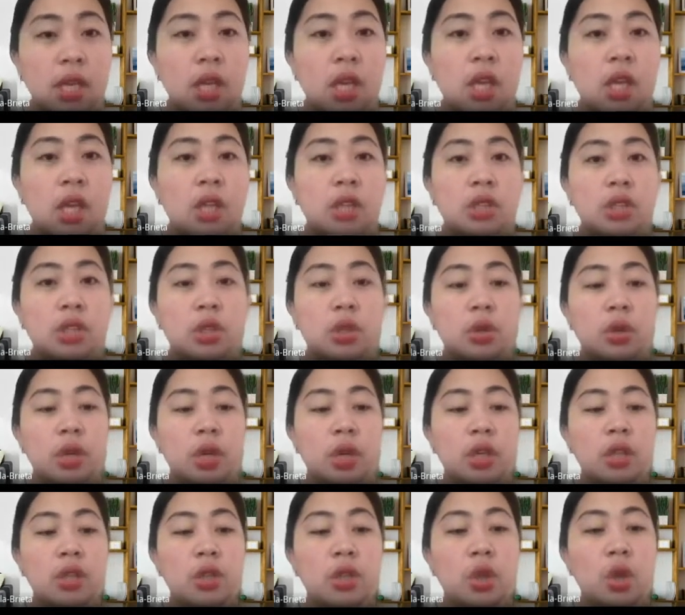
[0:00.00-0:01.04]
So in
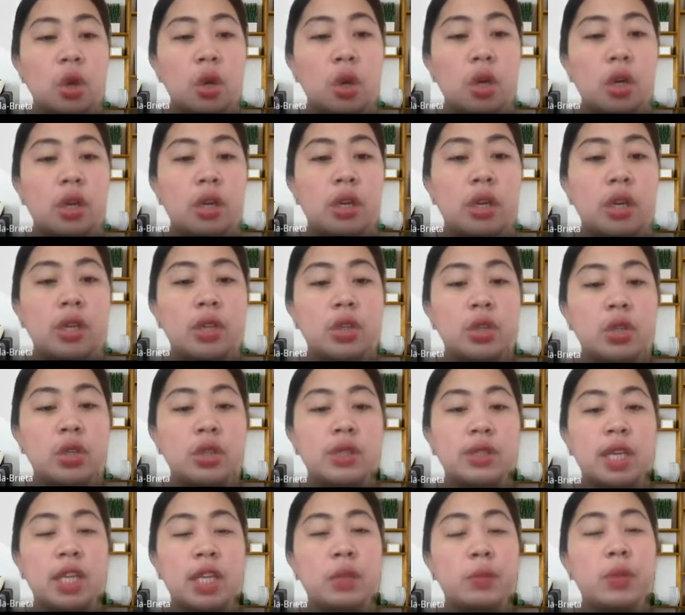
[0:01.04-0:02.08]
your
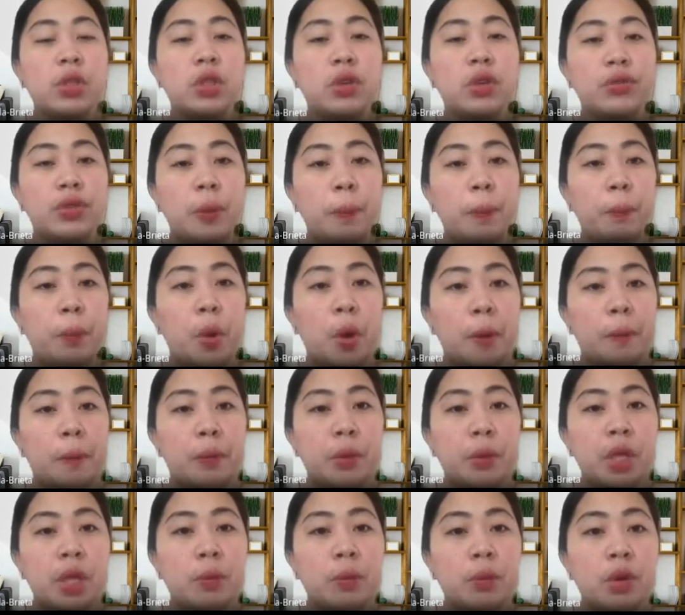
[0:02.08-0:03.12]
statement of the problem,
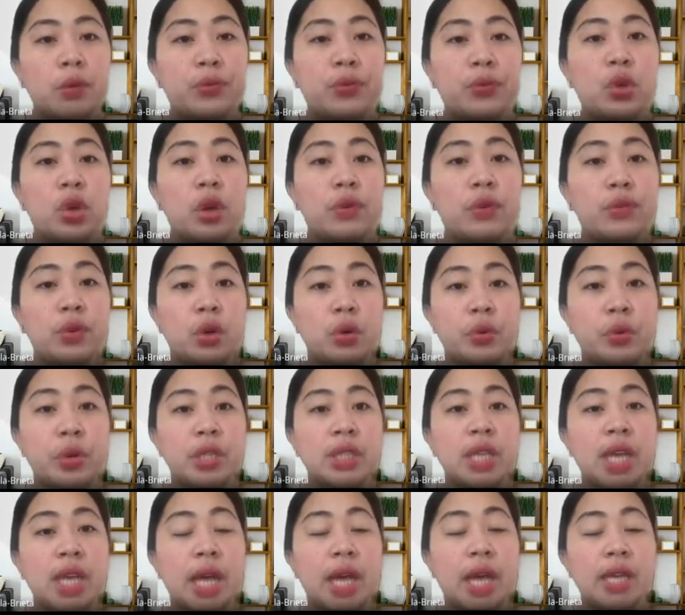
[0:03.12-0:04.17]
if you have already
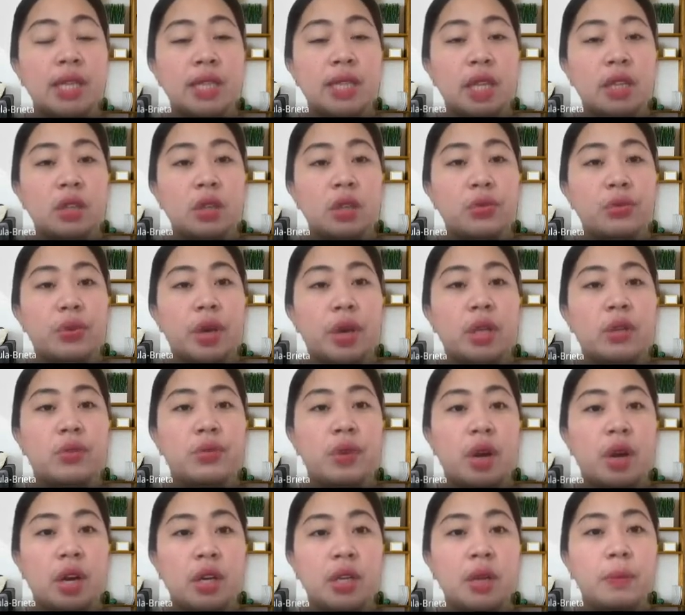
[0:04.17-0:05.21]
identified
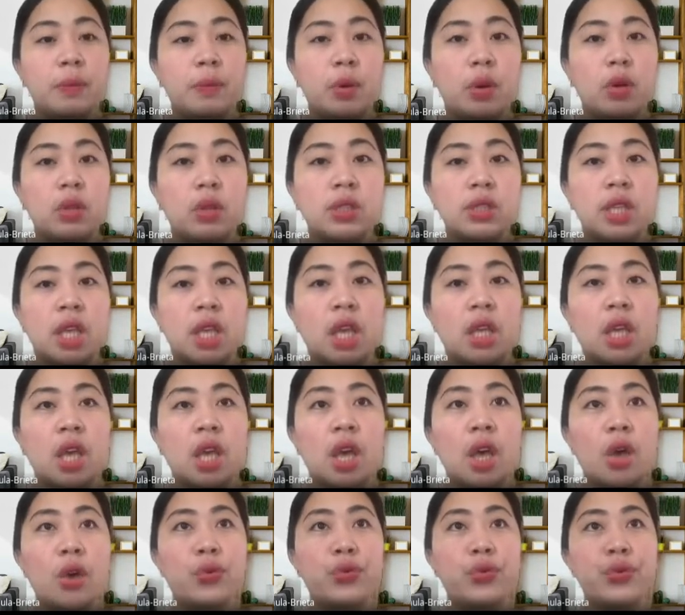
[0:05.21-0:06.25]
variables like
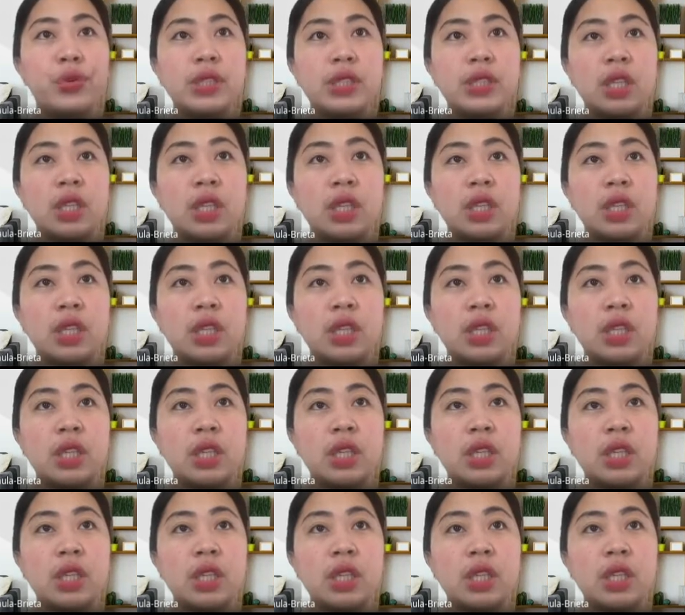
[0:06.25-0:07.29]
physical structure
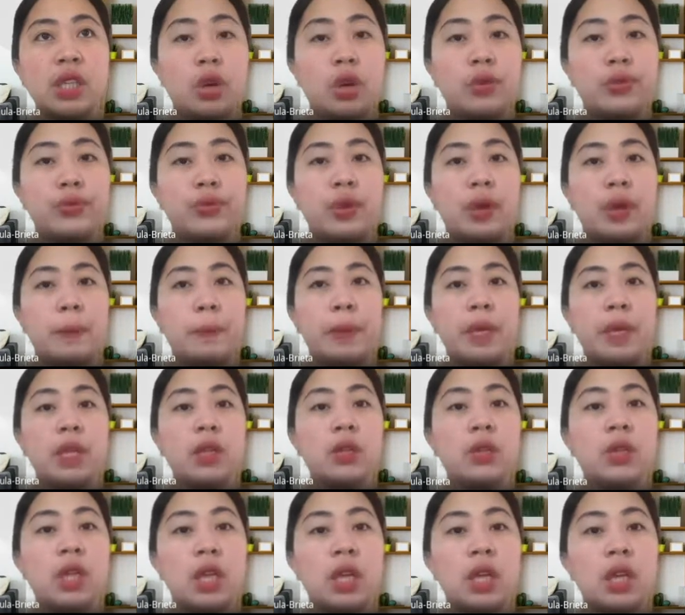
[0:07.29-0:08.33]
of the
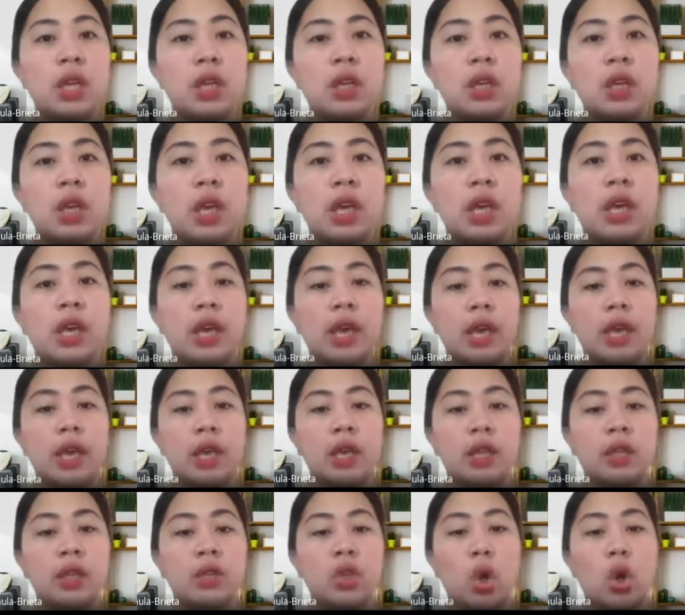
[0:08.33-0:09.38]
building and the
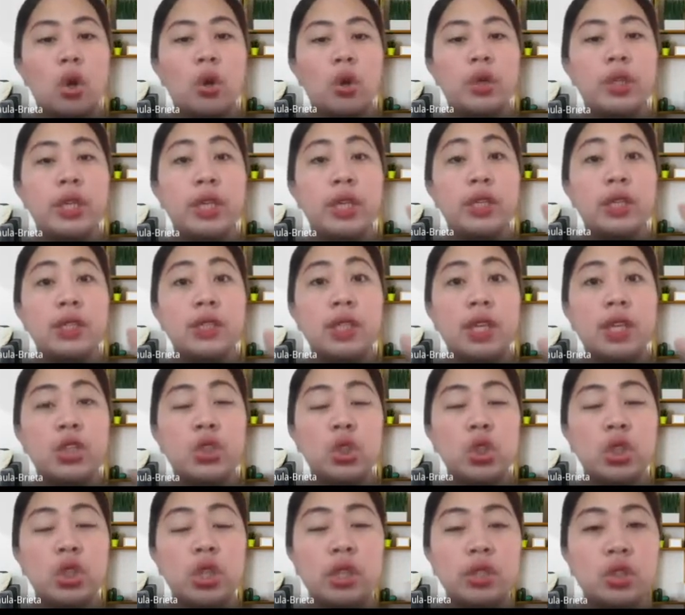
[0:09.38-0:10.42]

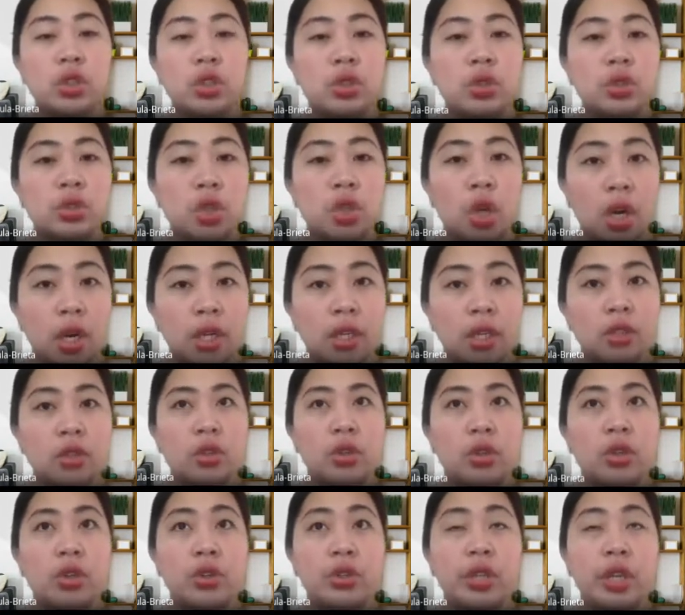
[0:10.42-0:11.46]
organizational chart or
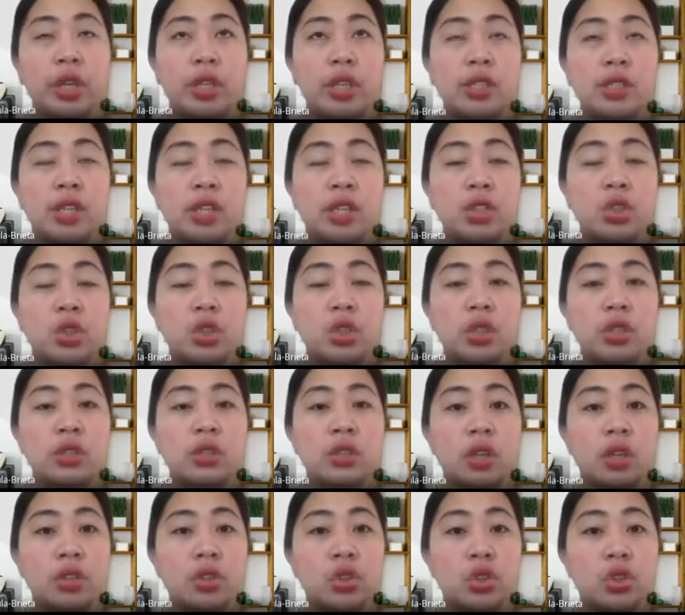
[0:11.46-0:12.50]
organizational
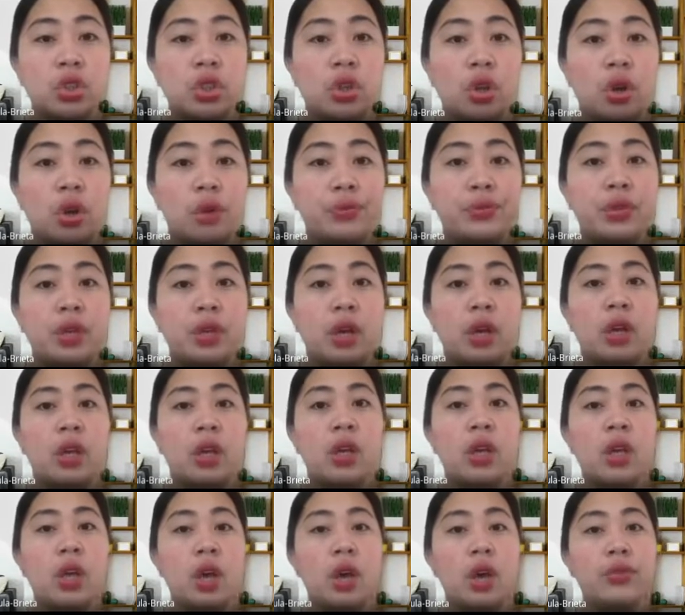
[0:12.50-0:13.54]
structure of
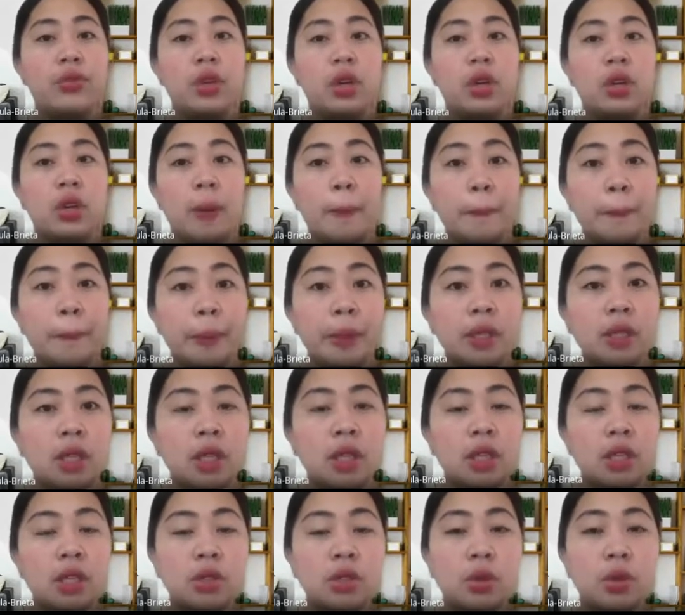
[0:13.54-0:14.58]
the company,
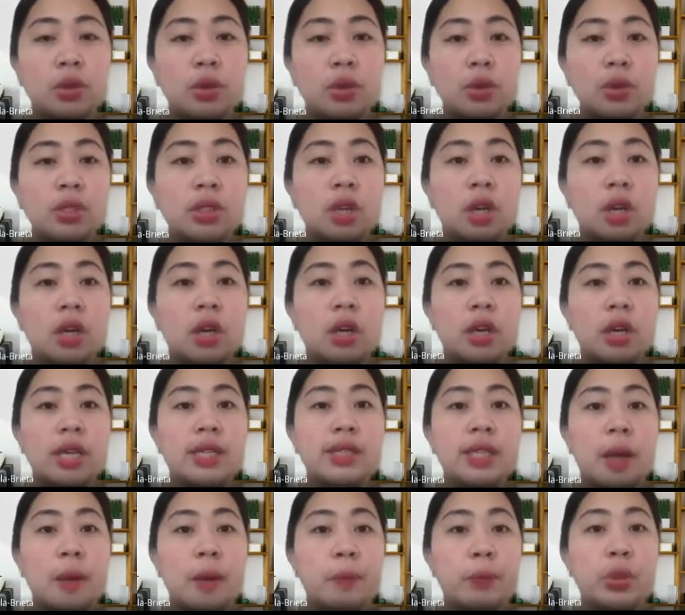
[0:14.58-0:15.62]
so those are
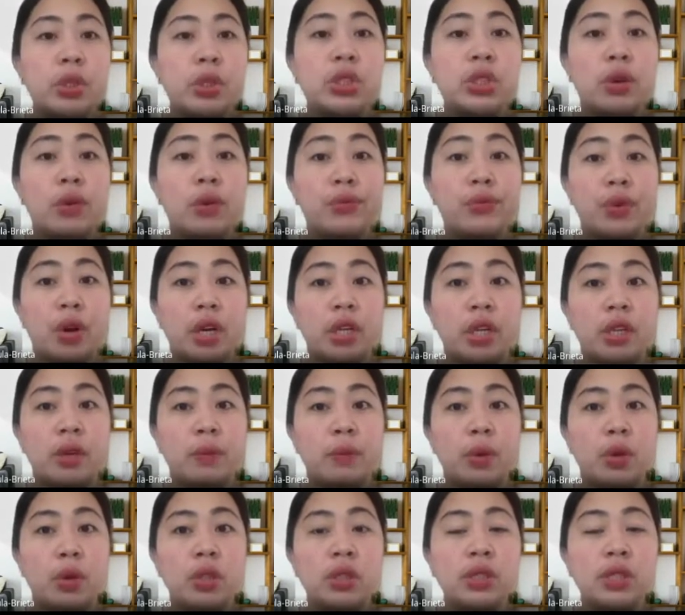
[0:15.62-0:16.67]
examples of
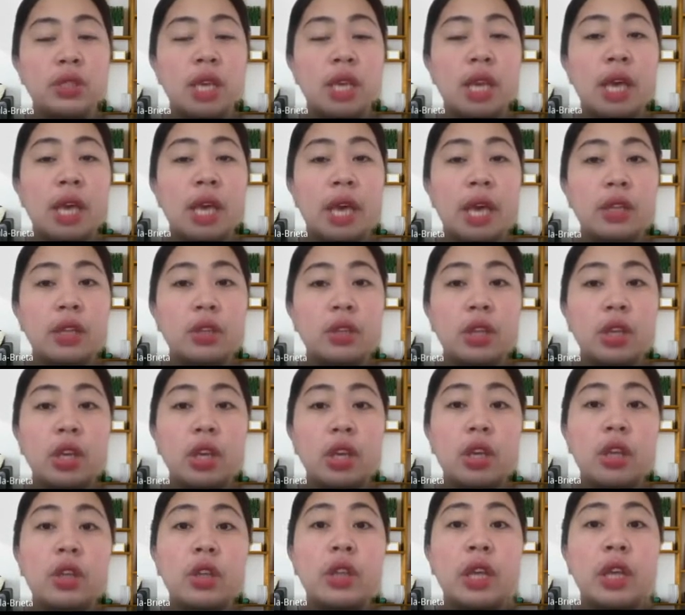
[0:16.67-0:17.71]
variables, and
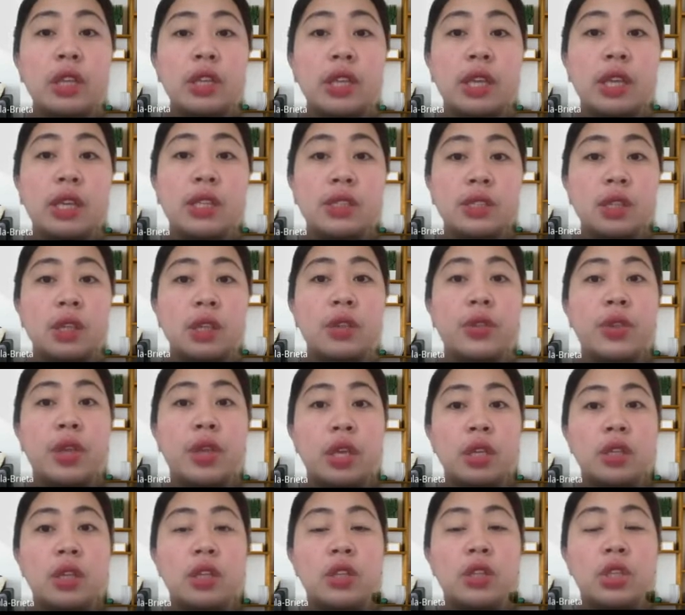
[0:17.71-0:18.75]
that is the thing that
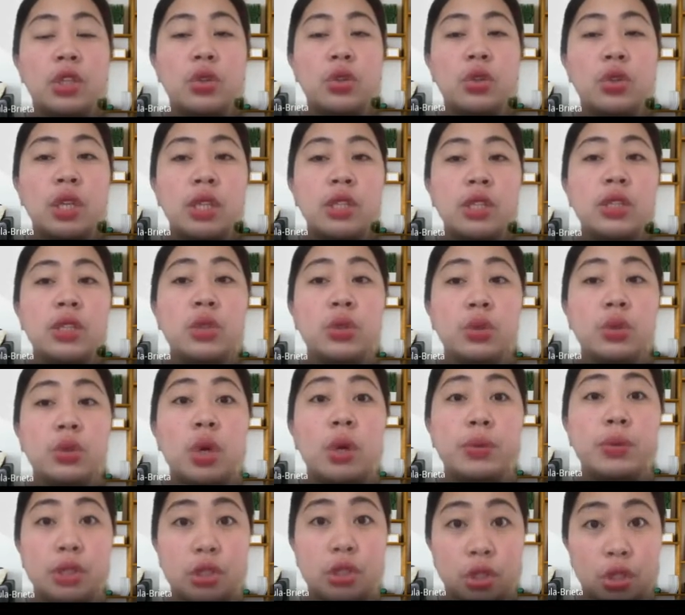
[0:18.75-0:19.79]
you need to
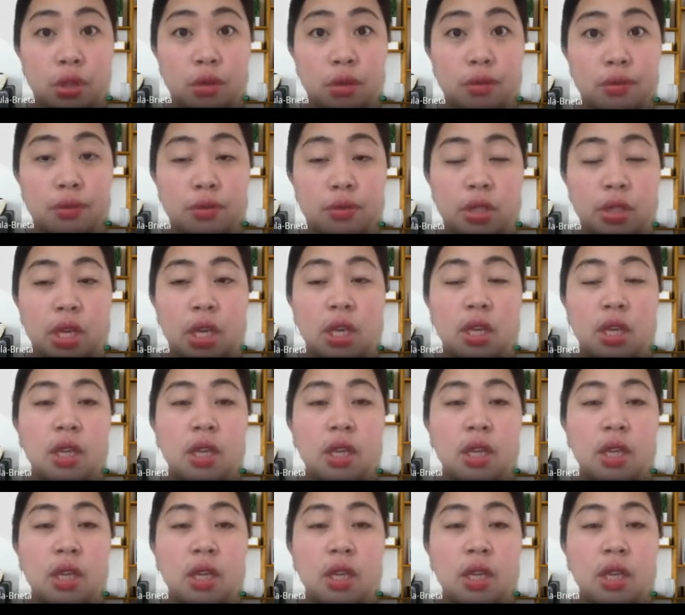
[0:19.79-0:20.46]
observe, okay?